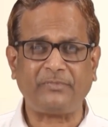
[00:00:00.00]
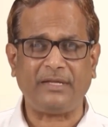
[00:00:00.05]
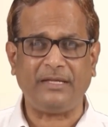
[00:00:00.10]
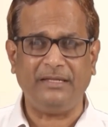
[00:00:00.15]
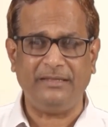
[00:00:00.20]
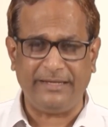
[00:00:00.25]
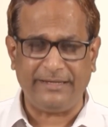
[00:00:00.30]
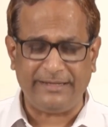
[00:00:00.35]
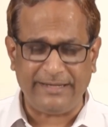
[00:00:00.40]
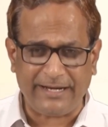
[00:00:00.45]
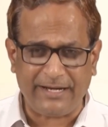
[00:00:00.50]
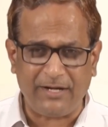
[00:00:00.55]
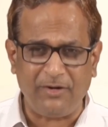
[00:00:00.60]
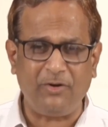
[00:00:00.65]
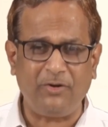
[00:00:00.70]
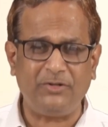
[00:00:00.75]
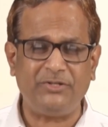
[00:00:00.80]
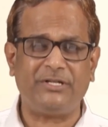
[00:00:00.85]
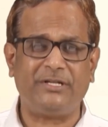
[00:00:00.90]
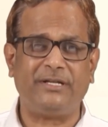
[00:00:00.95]
the
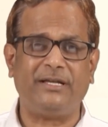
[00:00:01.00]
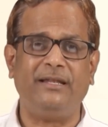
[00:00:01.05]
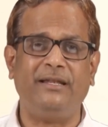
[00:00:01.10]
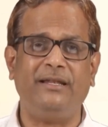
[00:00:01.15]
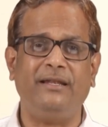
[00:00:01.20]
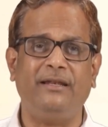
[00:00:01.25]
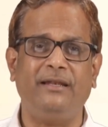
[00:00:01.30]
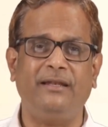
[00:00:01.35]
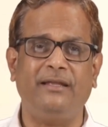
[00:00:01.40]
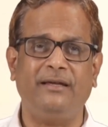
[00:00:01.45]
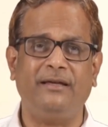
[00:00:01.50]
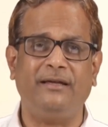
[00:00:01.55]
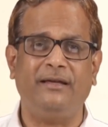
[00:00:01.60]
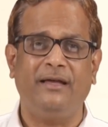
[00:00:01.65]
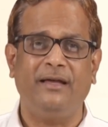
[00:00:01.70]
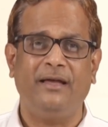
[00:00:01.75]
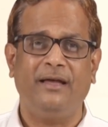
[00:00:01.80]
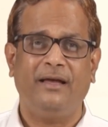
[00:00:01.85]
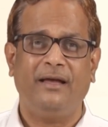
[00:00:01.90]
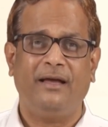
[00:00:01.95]
technological
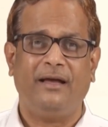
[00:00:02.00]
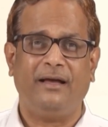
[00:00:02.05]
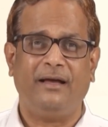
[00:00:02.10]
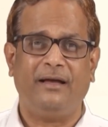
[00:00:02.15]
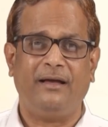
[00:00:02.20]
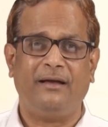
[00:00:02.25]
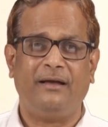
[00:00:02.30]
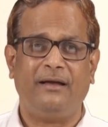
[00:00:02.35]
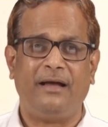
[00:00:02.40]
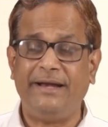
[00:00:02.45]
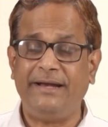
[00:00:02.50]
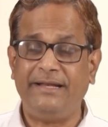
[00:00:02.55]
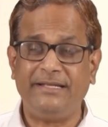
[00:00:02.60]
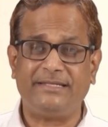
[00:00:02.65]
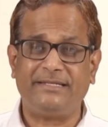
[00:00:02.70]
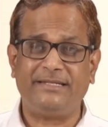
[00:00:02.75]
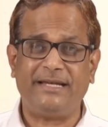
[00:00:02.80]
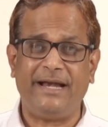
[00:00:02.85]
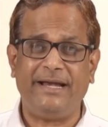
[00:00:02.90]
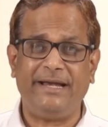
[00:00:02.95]

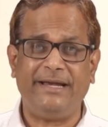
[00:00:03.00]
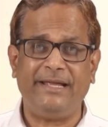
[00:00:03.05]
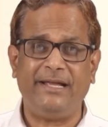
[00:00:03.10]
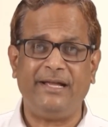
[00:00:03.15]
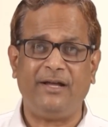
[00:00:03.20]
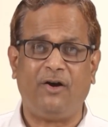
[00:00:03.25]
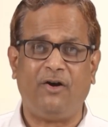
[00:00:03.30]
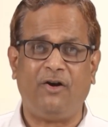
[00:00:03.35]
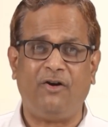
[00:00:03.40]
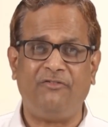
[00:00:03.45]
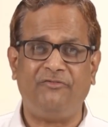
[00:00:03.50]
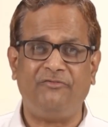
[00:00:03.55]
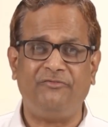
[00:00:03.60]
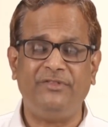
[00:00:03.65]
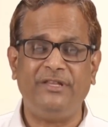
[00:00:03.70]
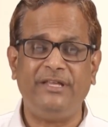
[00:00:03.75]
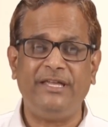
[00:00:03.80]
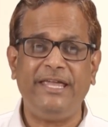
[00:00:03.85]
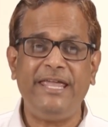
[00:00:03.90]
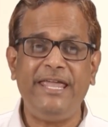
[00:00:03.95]
understanding
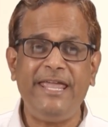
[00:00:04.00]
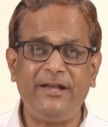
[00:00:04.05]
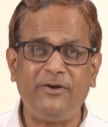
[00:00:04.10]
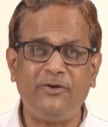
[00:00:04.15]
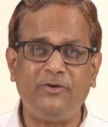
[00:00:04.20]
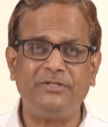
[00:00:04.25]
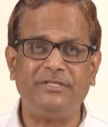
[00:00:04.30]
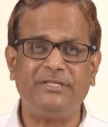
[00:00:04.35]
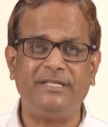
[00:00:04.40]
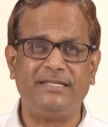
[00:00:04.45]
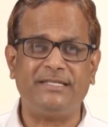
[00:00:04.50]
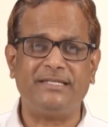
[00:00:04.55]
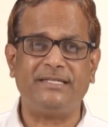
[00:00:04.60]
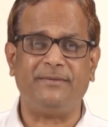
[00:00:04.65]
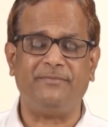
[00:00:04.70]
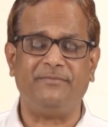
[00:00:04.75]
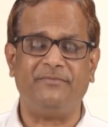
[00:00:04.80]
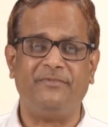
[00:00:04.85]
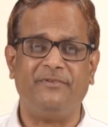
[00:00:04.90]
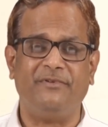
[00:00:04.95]
of the
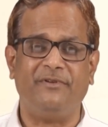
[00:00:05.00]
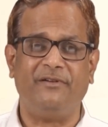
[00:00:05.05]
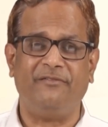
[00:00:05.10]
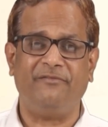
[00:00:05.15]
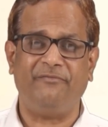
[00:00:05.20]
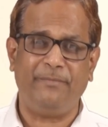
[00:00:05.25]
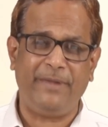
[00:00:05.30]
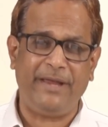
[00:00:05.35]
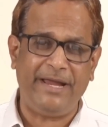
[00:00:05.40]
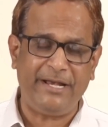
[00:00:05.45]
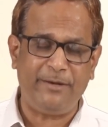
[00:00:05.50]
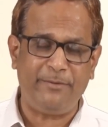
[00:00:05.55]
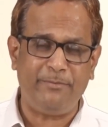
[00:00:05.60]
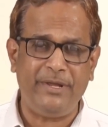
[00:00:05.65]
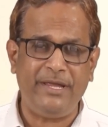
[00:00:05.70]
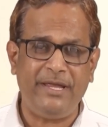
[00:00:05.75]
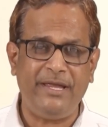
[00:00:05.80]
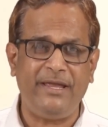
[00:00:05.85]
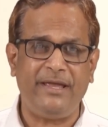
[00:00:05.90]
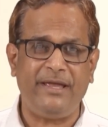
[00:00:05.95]
ecosystem. May it
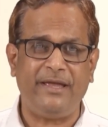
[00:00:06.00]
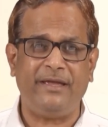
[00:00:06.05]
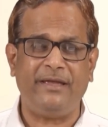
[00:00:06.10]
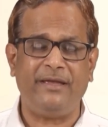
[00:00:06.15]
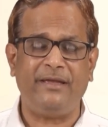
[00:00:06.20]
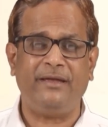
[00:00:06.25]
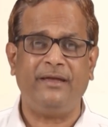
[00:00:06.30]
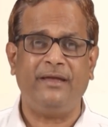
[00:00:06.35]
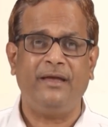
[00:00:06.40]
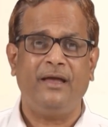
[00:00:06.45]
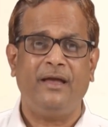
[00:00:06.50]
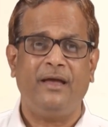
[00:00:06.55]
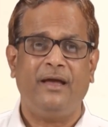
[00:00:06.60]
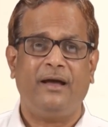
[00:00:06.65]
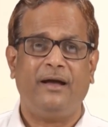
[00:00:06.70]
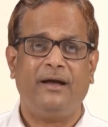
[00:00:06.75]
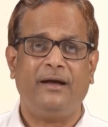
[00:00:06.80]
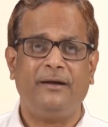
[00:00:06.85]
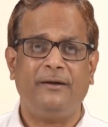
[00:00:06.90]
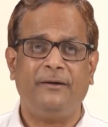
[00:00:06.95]
be
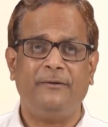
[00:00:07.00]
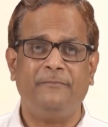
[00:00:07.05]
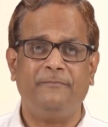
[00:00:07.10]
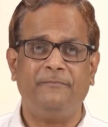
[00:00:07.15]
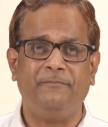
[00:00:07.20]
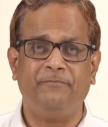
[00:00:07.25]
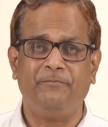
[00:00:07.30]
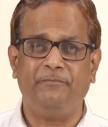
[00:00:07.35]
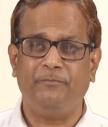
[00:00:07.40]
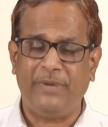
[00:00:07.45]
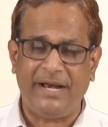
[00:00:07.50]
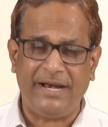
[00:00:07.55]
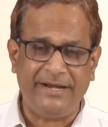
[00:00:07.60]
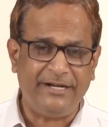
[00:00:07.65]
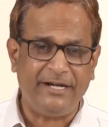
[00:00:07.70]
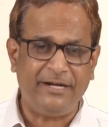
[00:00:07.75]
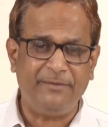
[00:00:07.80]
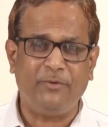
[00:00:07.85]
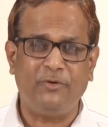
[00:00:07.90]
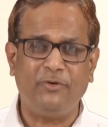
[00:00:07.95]
a
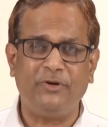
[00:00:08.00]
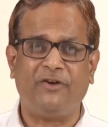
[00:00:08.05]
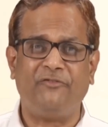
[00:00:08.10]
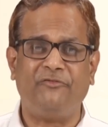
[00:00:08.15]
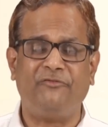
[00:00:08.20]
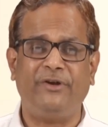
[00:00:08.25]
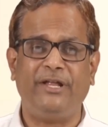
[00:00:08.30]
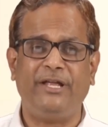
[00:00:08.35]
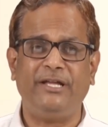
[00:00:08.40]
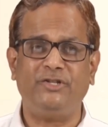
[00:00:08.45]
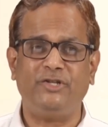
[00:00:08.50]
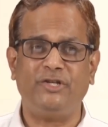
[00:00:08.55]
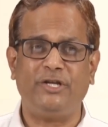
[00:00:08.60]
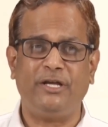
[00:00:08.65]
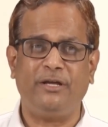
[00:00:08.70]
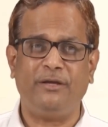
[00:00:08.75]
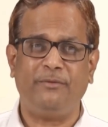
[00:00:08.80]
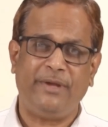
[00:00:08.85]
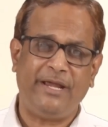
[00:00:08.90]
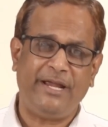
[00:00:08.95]
blended mode of
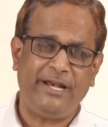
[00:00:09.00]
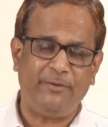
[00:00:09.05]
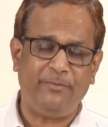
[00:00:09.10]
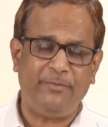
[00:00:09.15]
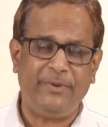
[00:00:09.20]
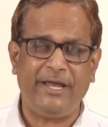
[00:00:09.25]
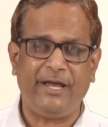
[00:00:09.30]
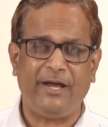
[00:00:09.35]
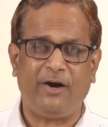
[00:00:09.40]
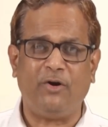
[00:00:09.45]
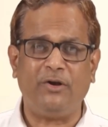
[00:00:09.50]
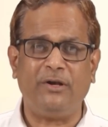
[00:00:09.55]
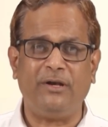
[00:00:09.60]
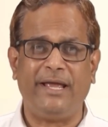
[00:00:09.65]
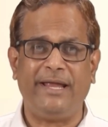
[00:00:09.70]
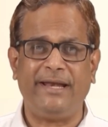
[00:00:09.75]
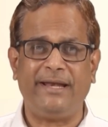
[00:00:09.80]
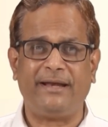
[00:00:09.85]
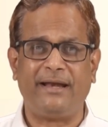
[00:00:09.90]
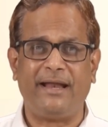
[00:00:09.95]
teaching, may it be
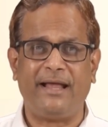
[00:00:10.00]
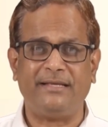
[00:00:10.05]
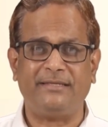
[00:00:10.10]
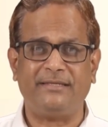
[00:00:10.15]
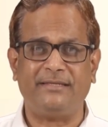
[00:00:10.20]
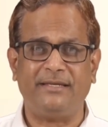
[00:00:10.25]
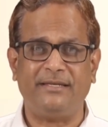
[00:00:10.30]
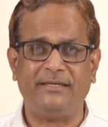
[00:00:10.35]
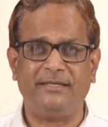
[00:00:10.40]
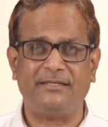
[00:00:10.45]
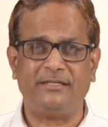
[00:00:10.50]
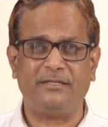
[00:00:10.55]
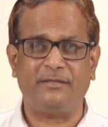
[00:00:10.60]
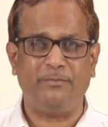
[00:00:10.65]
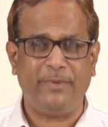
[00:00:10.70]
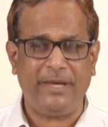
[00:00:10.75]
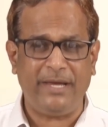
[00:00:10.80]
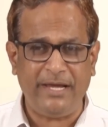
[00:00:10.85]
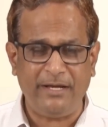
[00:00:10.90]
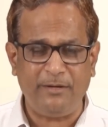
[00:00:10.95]
online classes,
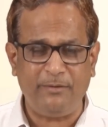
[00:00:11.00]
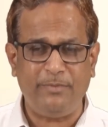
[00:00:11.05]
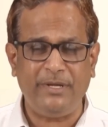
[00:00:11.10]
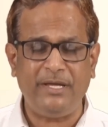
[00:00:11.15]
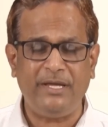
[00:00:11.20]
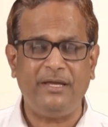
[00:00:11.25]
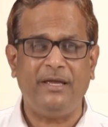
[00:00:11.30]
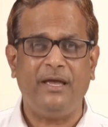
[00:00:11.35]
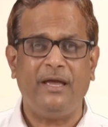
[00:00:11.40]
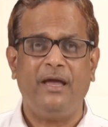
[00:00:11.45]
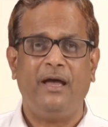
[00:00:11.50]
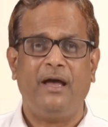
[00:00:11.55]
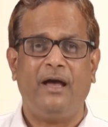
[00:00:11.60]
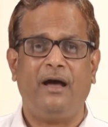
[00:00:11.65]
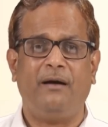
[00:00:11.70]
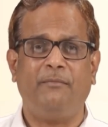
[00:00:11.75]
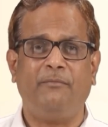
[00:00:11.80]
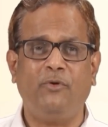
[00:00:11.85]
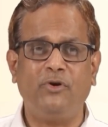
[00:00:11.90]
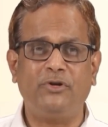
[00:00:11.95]
may it be
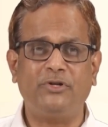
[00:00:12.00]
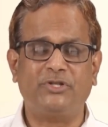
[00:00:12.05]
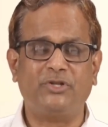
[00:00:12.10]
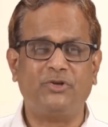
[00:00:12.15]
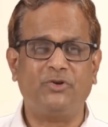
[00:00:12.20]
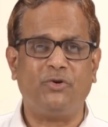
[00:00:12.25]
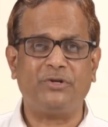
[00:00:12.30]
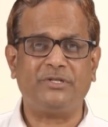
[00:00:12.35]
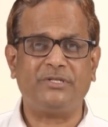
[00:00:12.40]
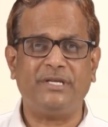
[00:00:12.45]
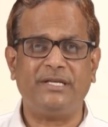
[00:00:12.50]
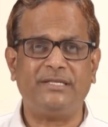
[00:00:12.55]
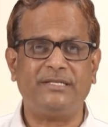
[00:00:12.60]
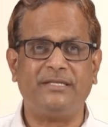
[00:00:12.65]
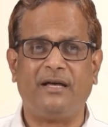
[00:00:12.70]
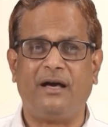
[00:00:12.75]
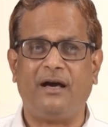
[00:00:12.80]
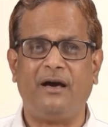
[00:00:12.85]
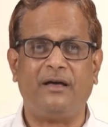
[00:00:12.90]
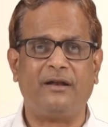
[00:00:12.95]
MOOCs
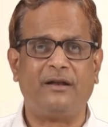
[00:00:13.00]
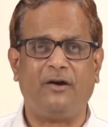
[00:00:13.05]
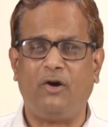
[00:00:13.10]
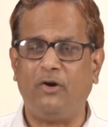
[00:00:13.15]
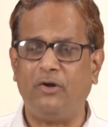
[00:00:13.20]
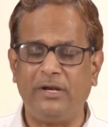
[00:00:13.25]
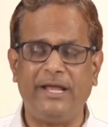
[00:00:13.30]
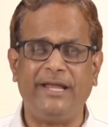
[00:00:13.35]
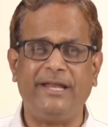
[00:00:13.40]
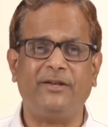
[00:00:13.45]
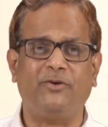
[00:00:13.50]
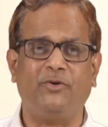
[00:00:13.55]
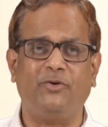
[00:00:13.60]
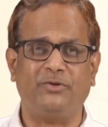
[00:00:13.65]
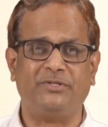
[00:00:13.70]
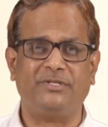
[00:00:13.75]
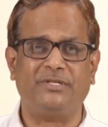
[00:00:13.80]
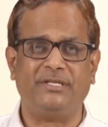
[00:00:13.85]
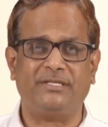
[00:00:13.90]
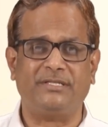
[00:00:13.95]
courses or online
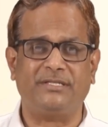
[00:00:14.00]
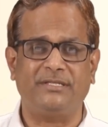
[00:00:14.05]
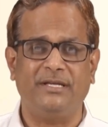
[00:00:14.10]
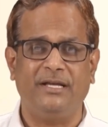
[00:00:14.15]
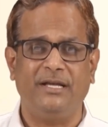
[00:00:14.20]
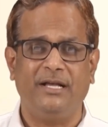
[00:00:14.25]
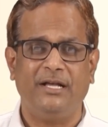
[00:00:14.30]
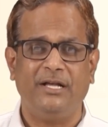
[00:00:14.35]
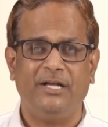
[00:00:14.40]
courses.